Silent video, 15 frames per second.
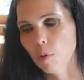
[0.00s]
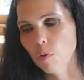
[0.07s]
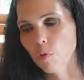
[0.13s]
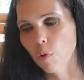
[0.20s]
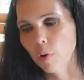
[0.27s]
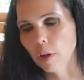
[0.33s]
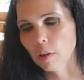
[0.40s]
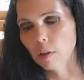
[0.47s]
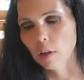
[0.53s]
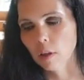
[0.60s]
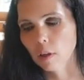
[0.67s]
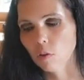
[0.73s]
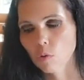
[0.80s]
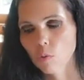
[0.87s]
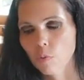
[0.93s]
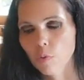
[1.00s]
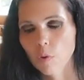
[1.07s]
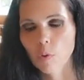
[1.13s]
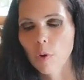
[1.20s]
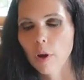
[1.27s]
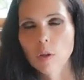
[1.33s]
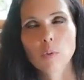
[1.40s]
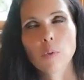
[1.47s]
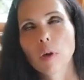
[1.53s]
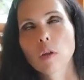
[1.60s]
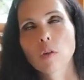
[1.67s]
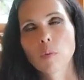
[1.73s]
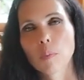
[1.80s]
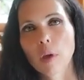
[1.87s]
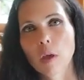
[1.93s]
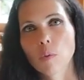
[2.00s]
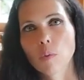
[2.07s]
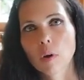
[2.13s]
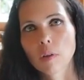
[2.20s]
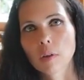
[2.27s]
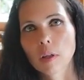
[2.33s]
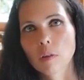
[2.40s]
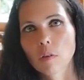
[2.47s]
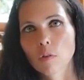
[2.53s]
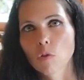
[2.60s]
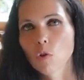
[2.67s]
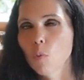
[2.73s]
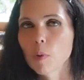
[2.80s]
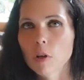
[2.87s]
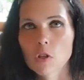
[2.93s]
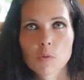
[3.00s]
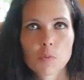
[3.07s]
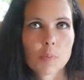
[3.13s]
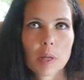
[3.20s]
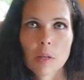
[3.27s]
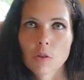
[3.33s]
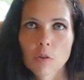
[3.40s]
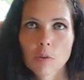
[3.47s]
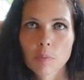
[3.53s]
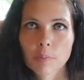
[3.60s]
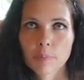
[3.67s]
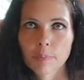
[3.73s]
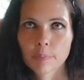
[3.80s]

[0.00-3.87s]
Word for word: before eating. We're quite quick to make one and so much better.